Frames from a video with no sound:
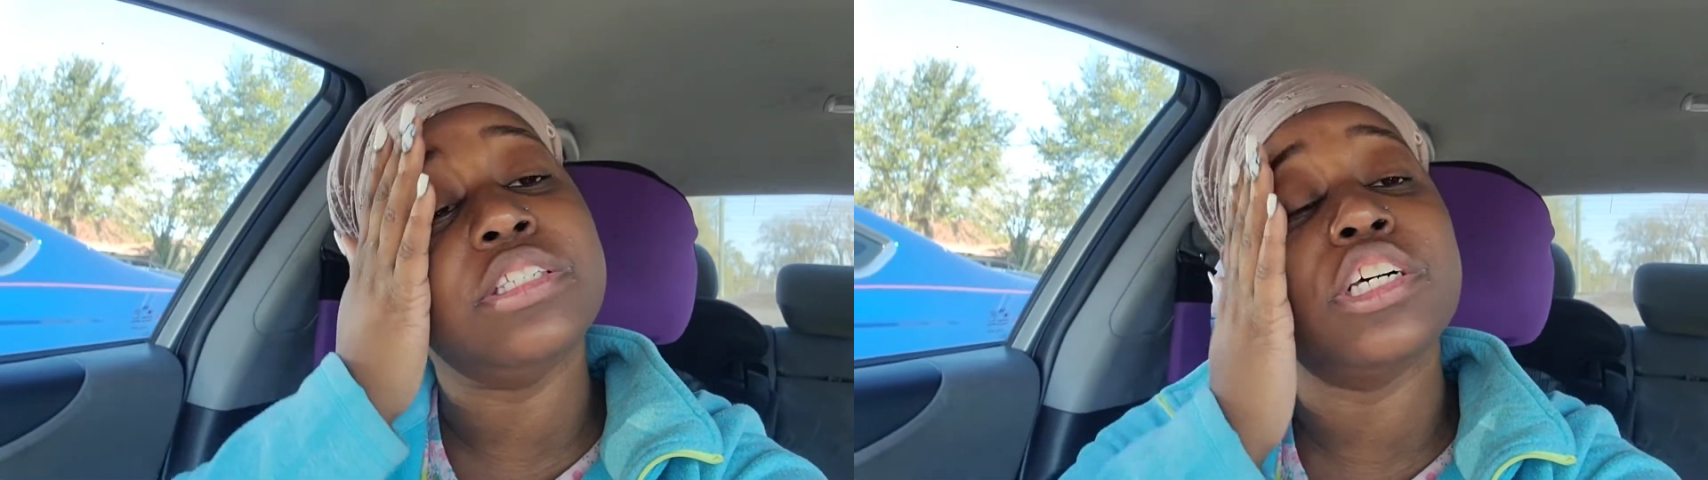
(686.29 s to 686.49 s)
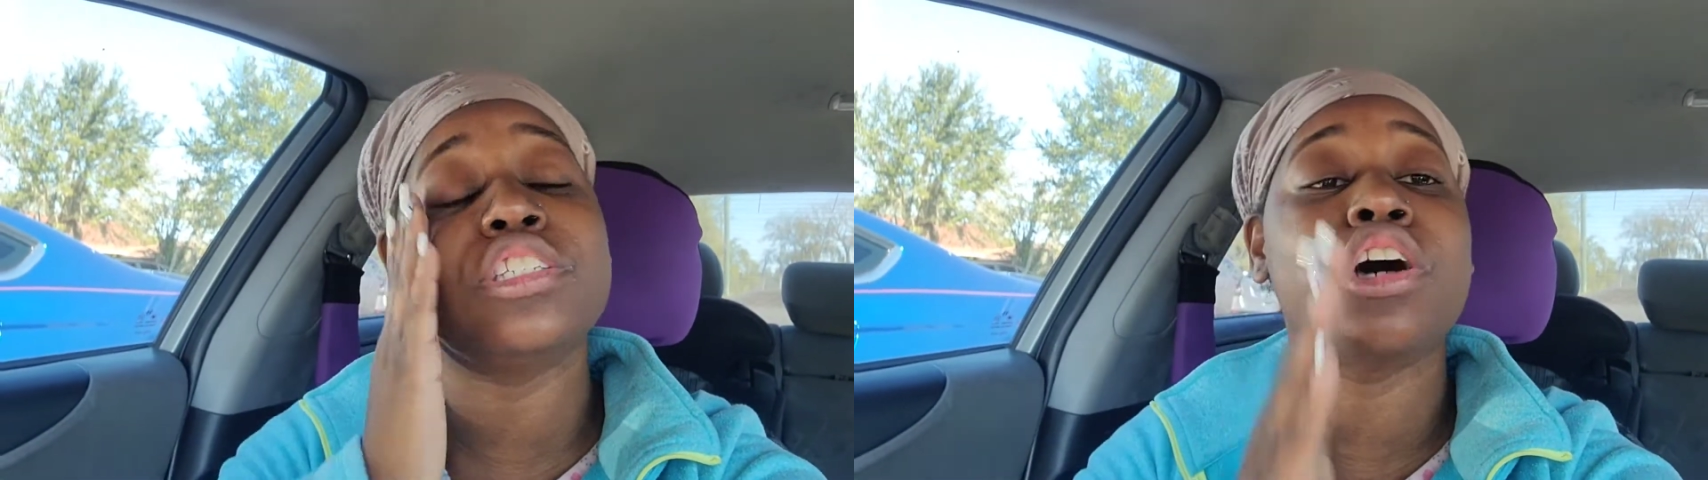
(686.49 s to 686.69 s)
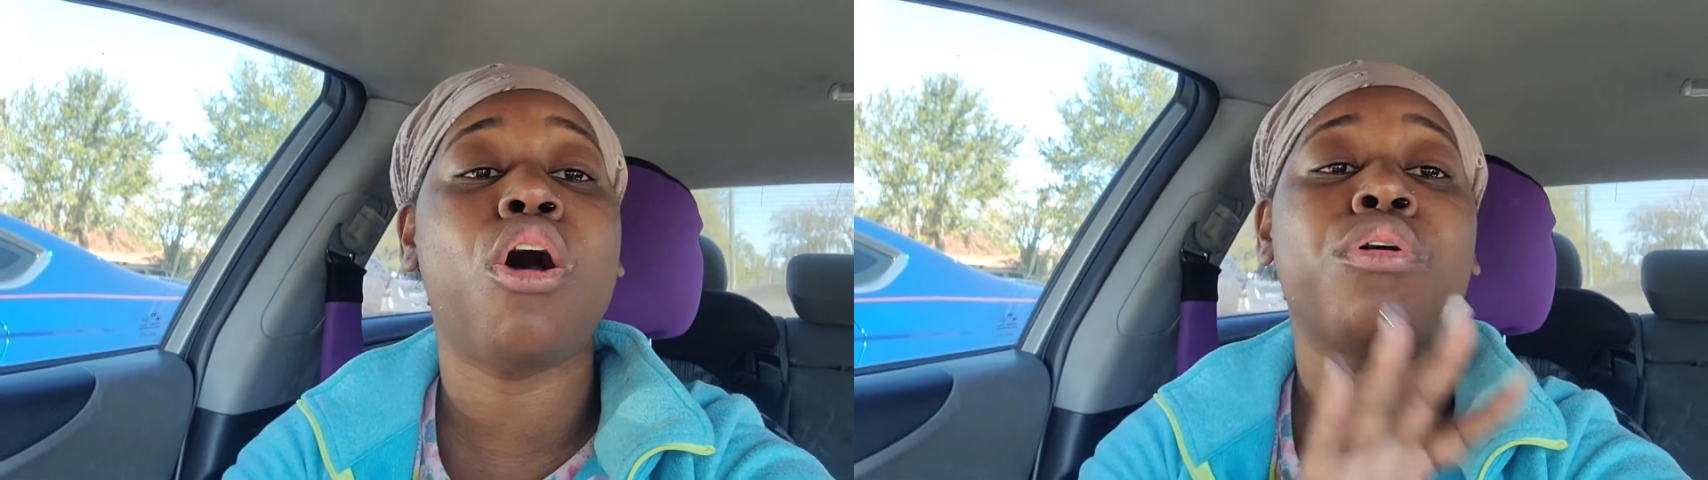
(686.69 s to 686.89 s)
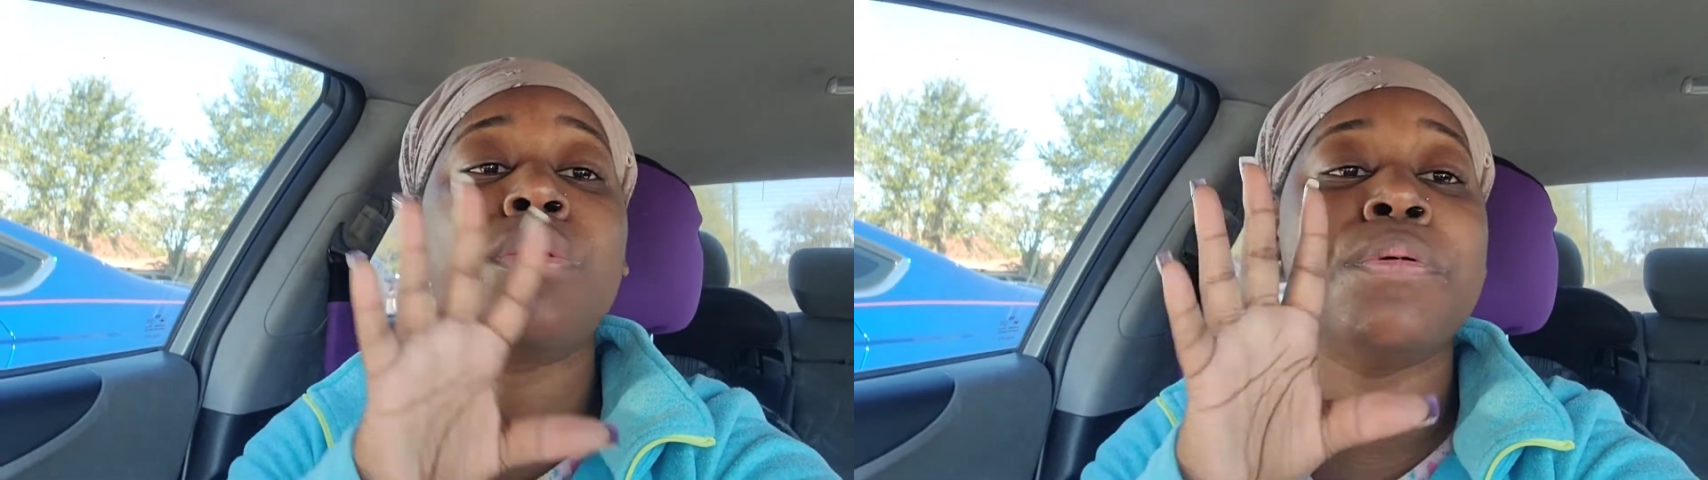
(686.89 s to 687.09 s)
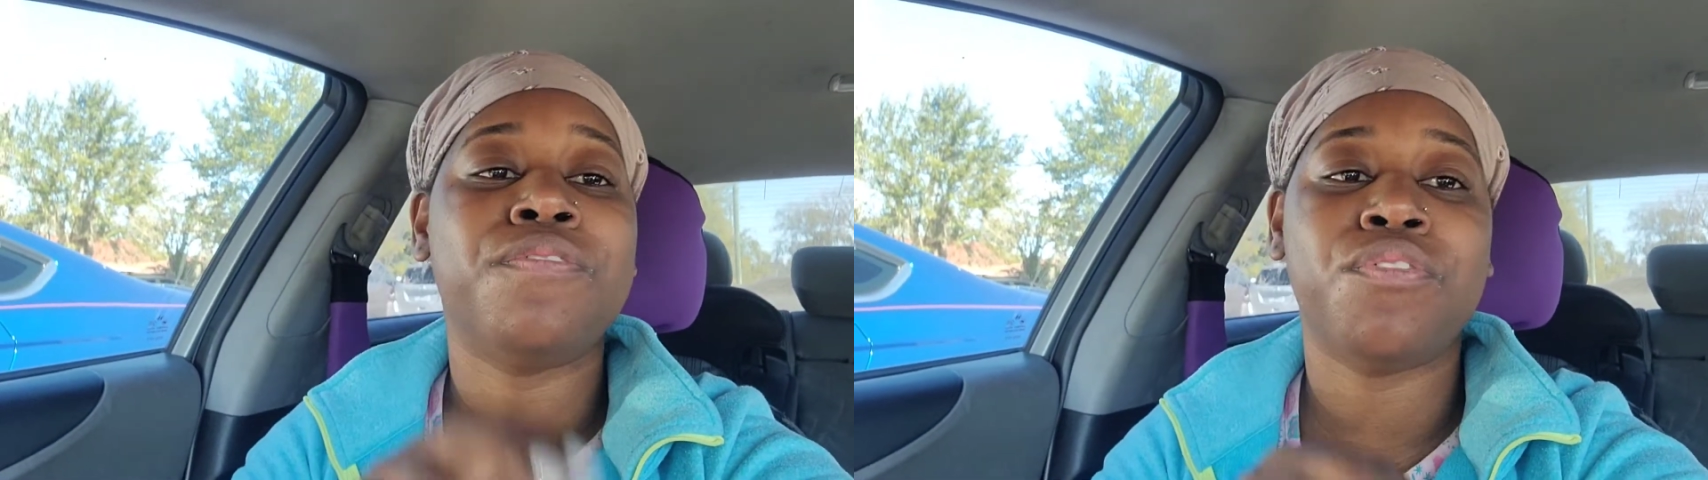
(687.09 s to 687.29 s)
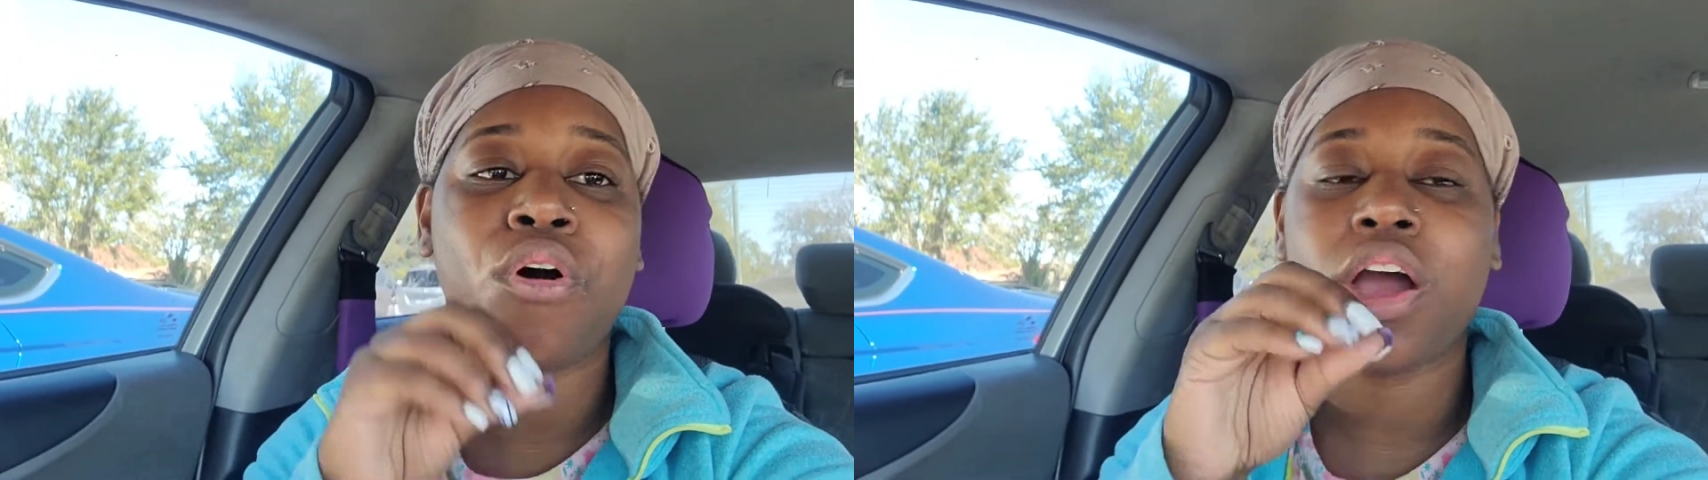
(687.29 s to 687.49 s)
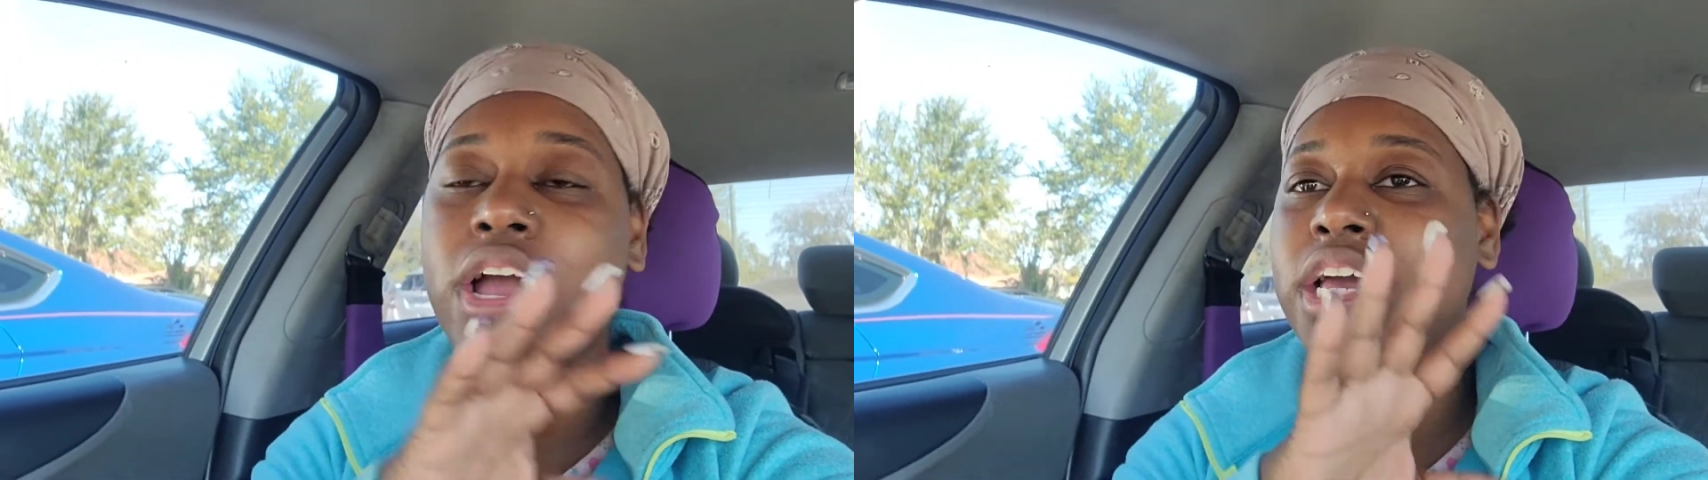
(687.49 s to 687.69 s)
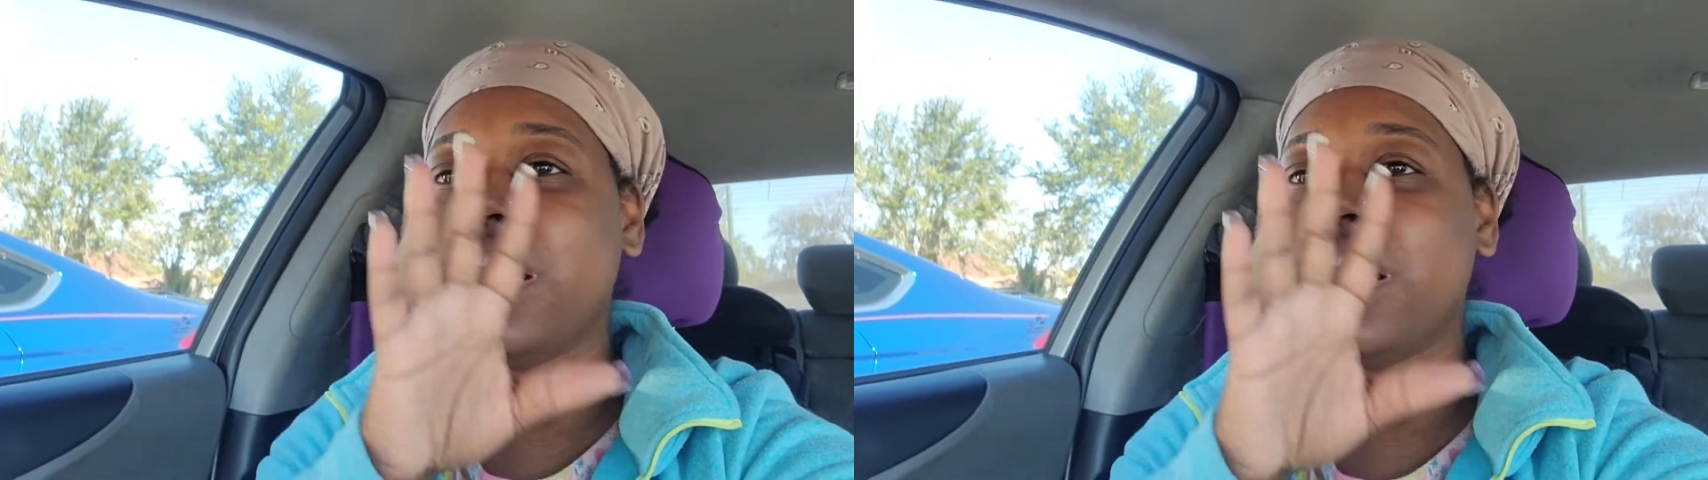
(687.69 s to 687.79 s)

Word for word: the total before